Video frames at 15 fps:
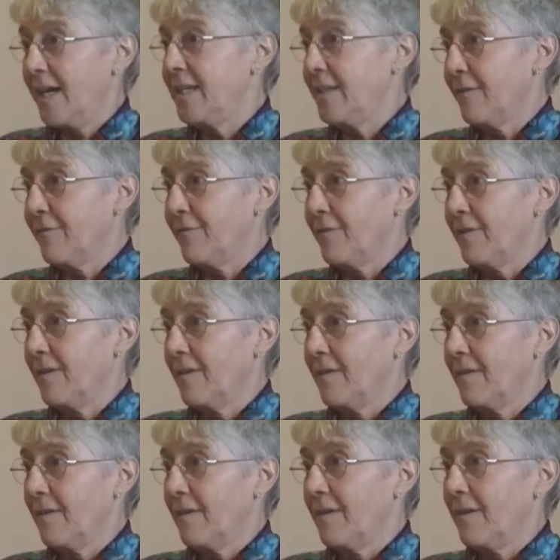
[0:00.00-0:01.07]
kind of
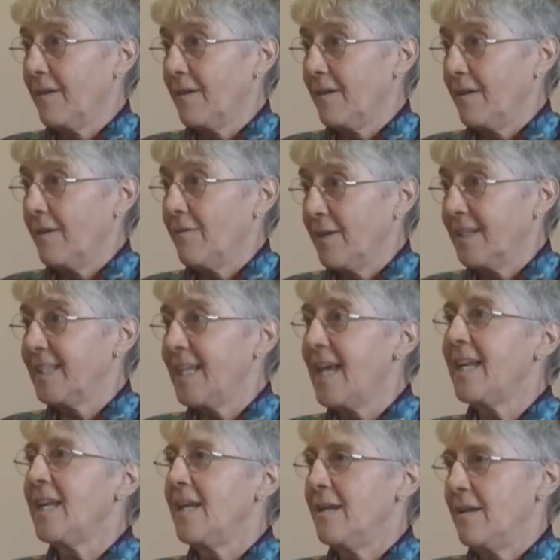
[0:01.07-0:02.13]

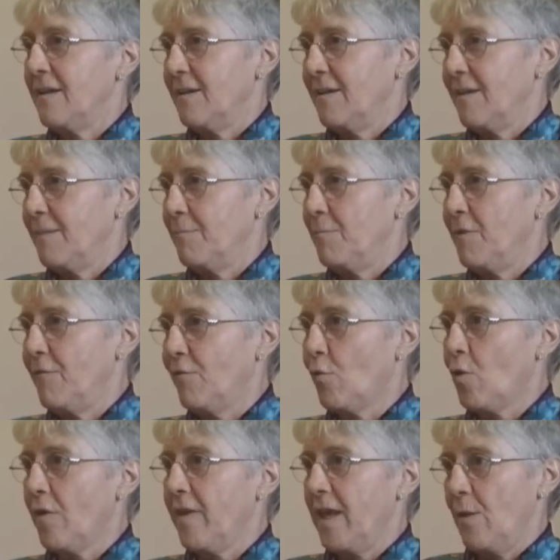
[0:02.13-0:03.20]
setting
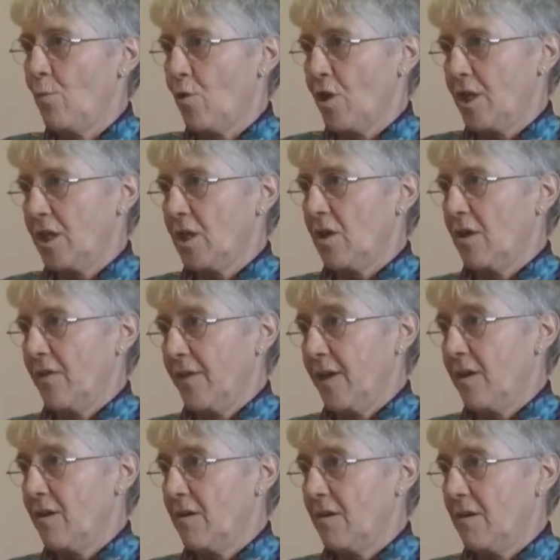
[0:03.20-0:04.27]
before they worked
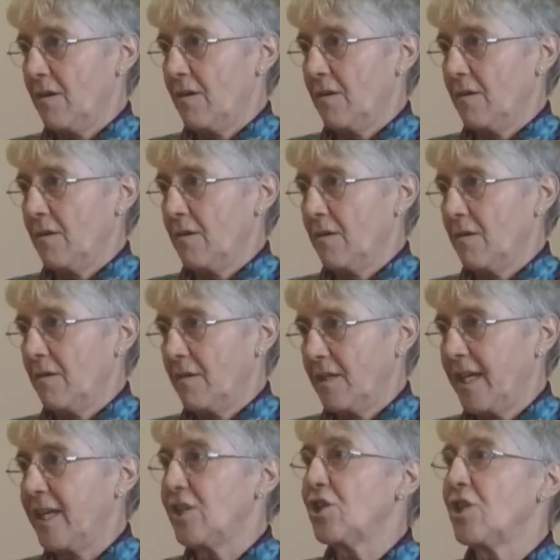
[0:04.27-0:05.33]
on their
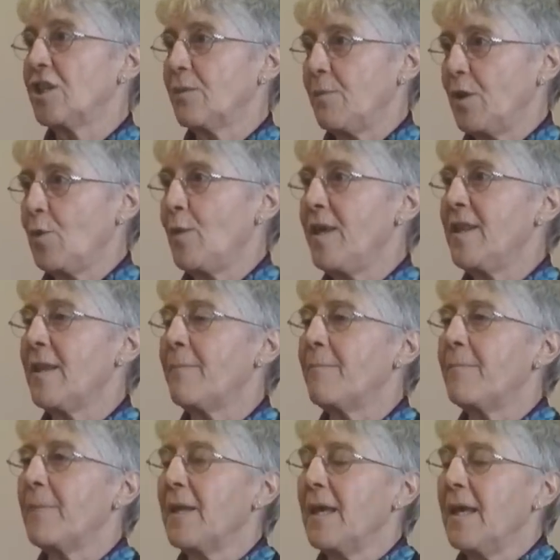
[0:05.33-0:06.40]
tensions between
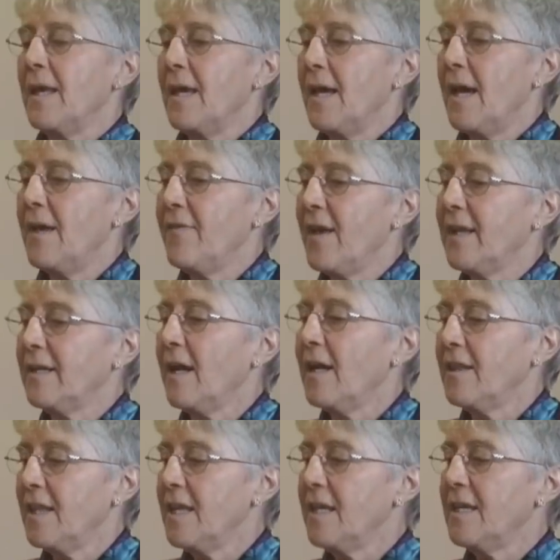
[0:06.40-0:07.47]
them. And that,
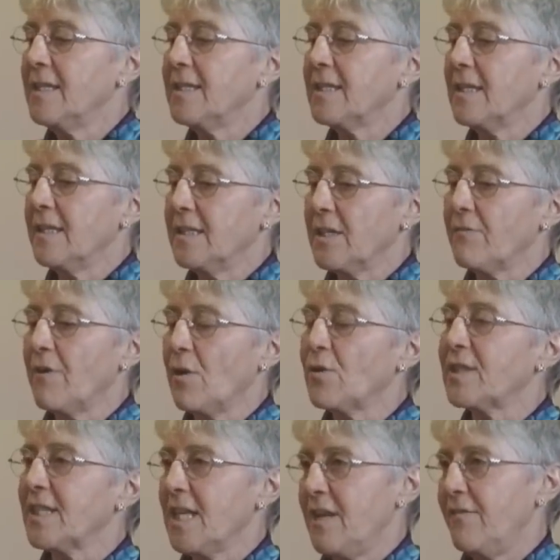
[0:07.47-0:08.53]
I think, is
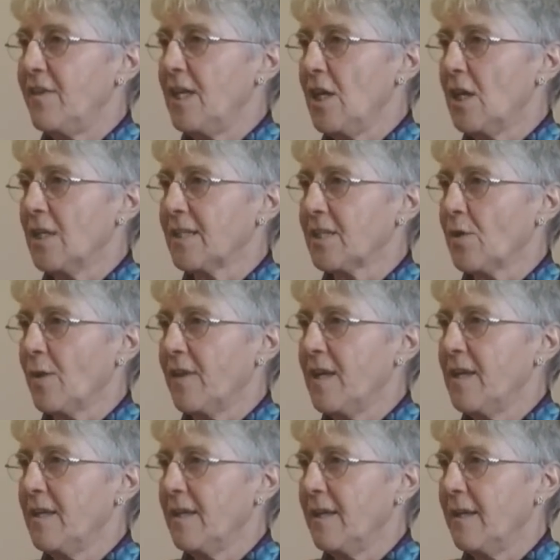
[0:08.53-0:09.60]
around safety also. I
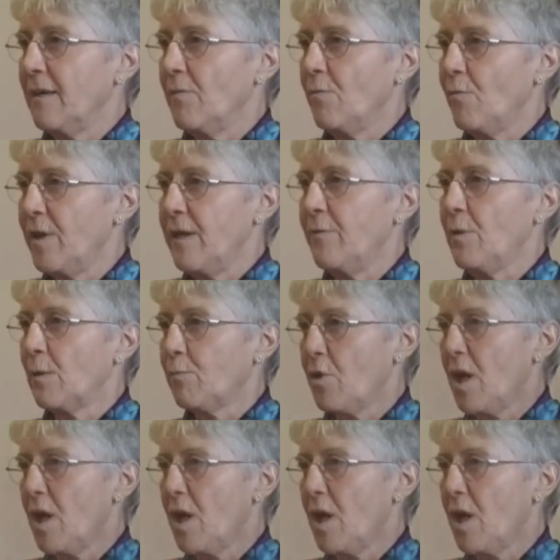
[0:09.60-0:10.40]
think we will